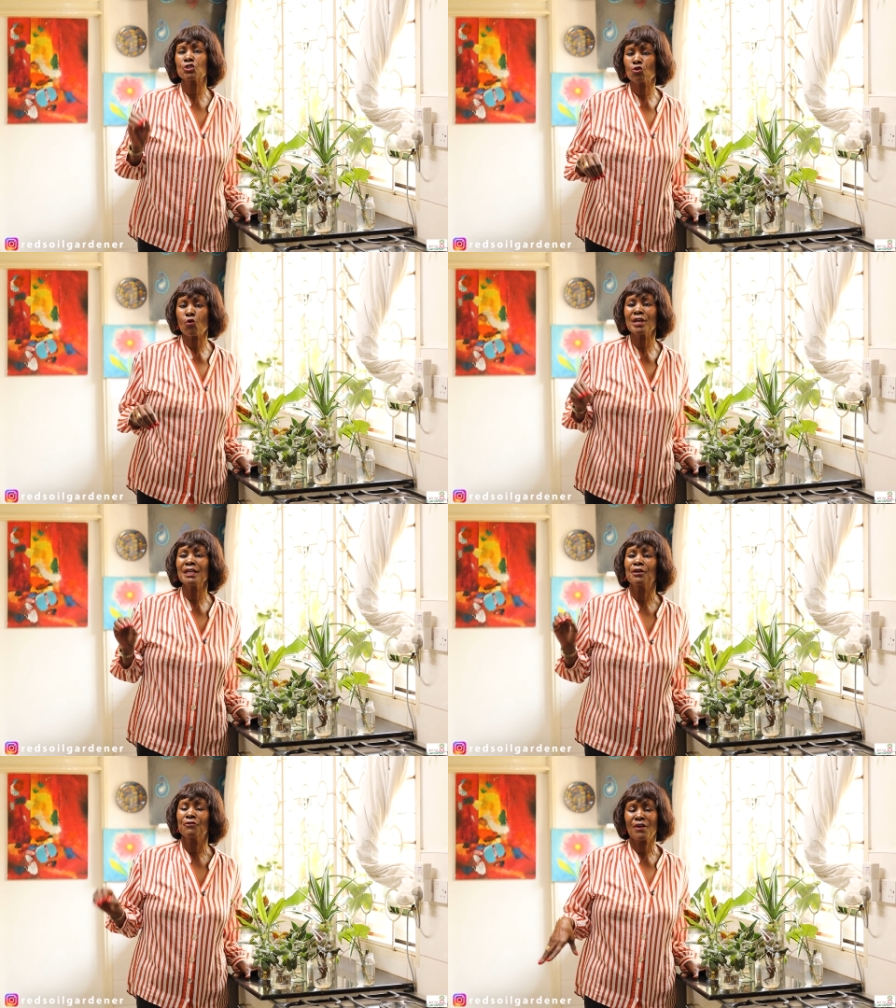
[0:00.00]

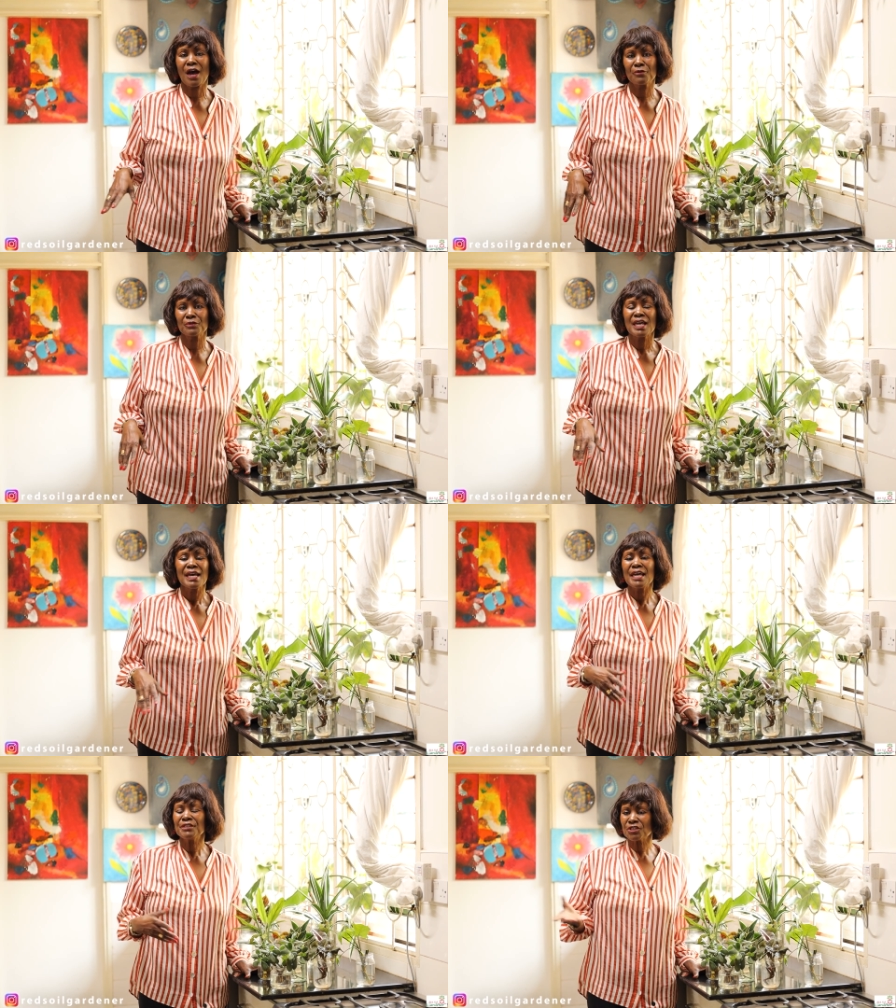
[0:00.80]
soil around,
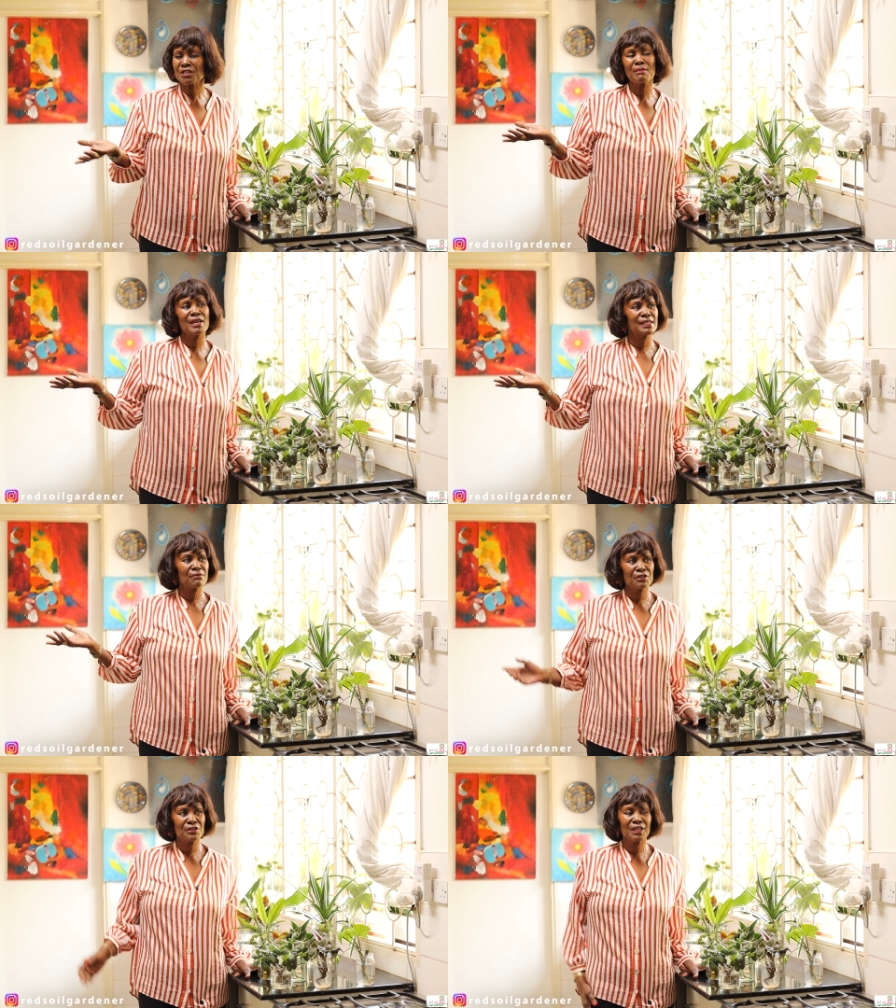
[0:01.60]
it just makes
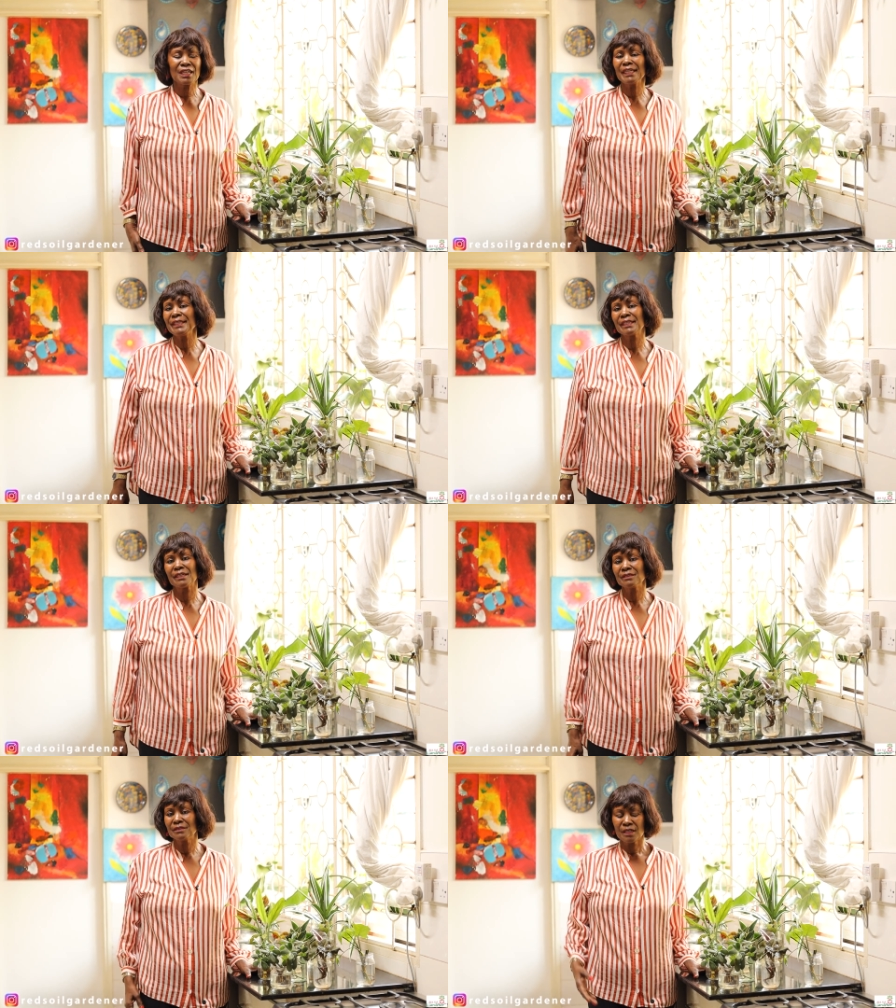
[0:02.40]
everything
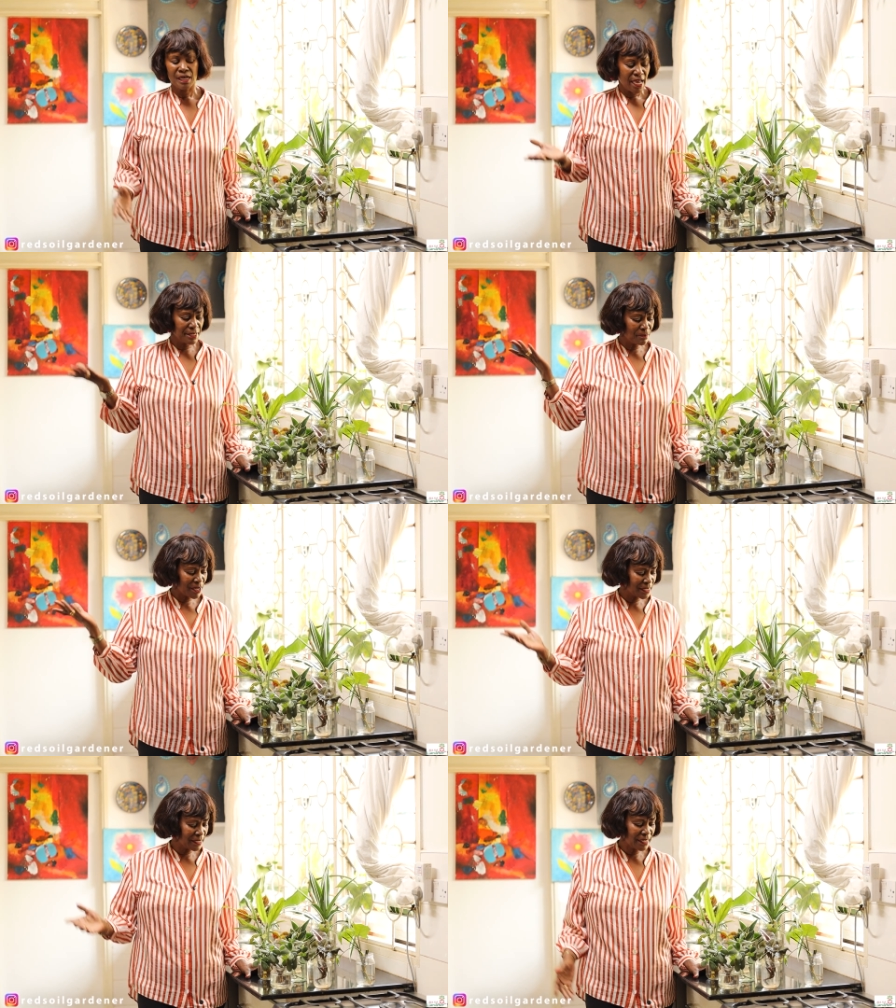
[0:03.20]
cleaner. It
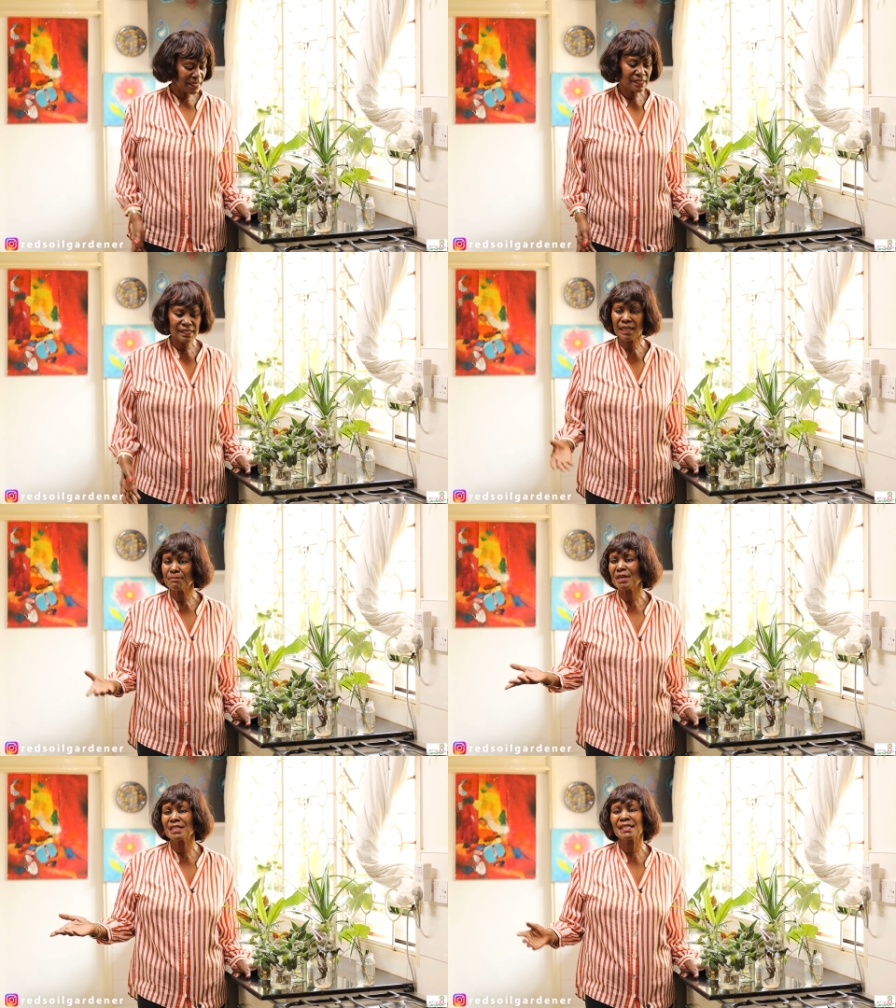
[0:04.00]
makes it easier,
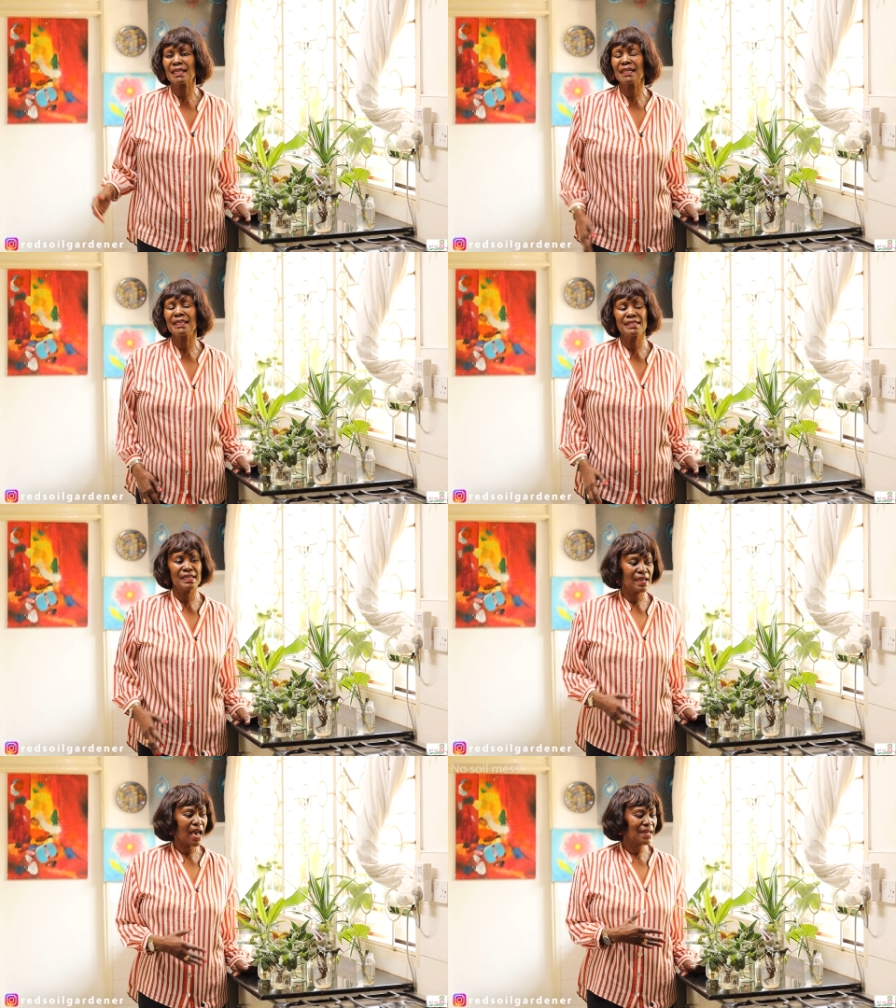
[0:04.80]
it makes it
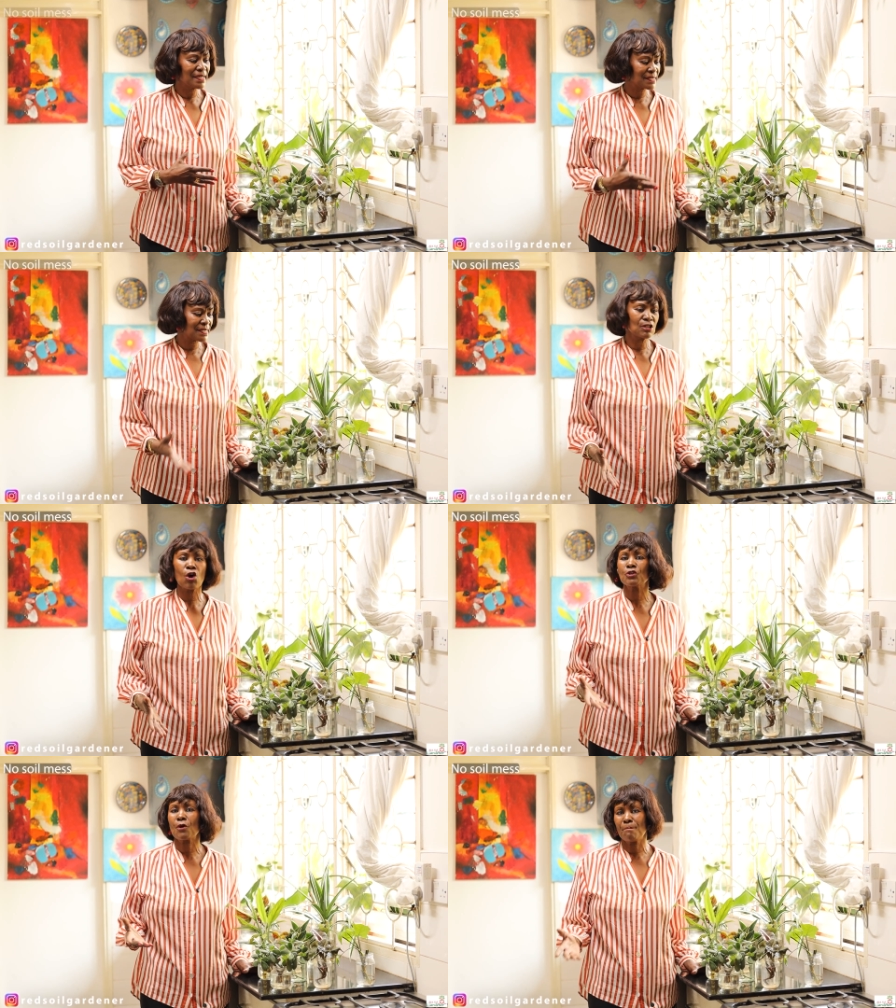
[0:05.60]
cleaner, and it's
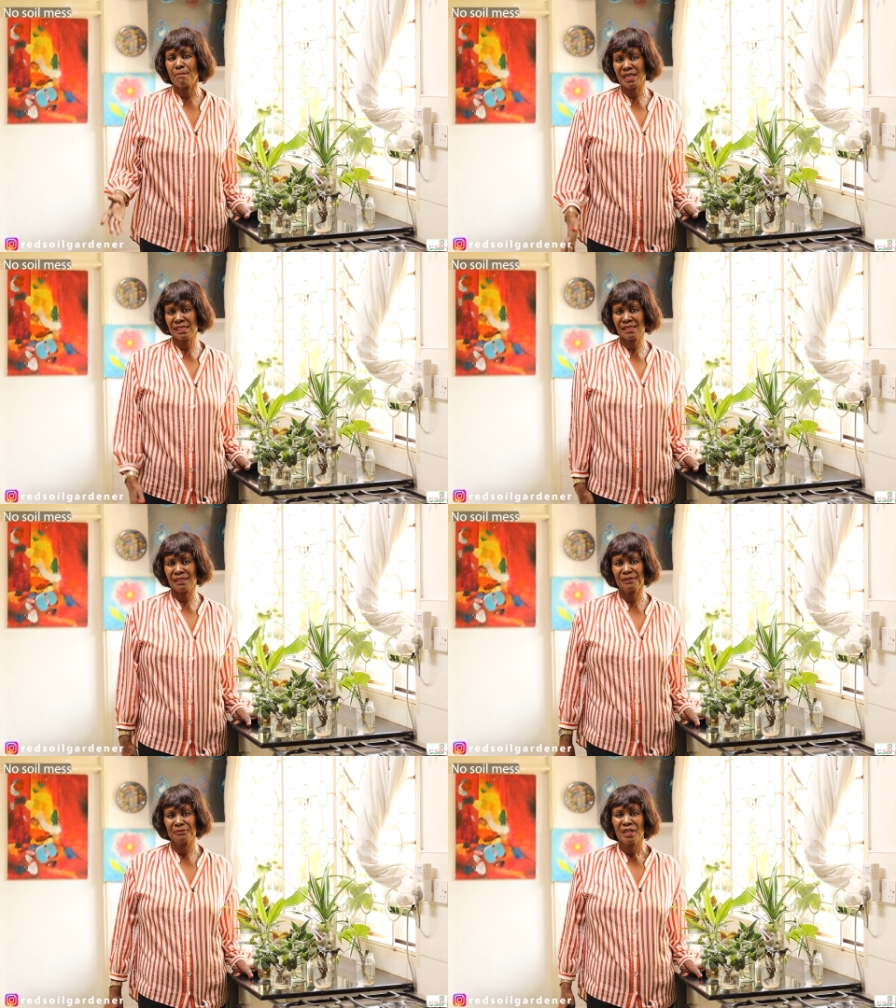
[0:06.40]
not
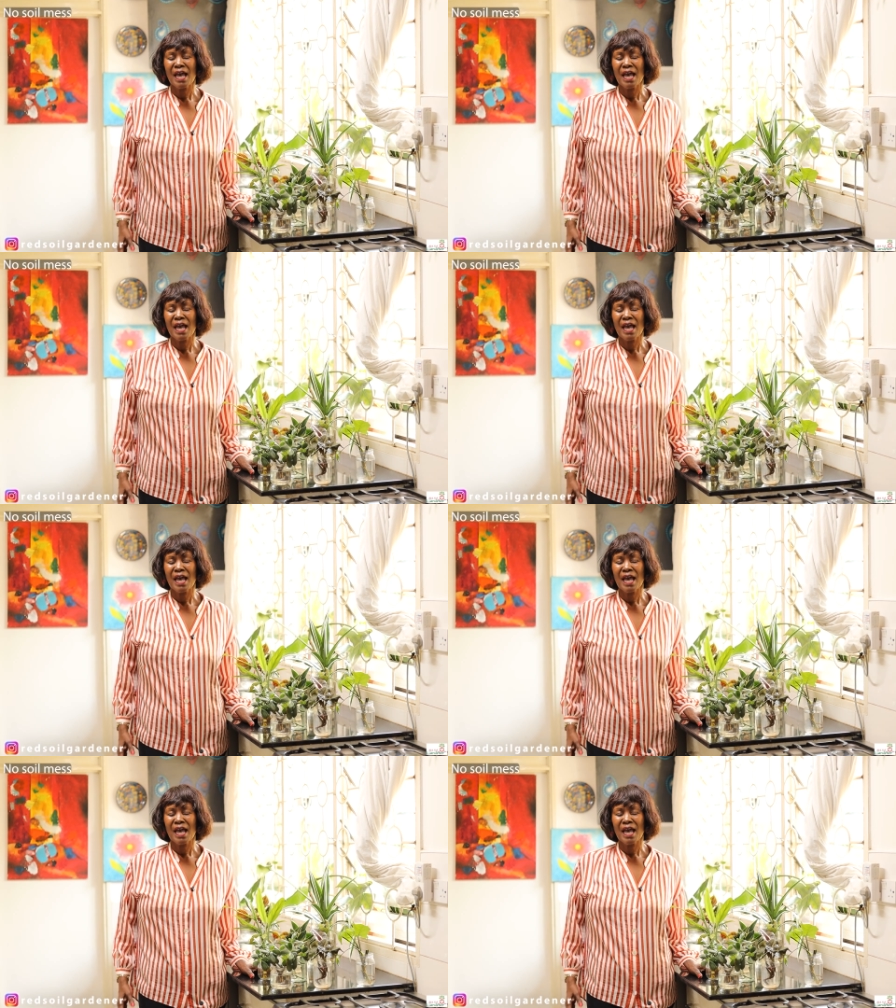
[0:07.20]
messy.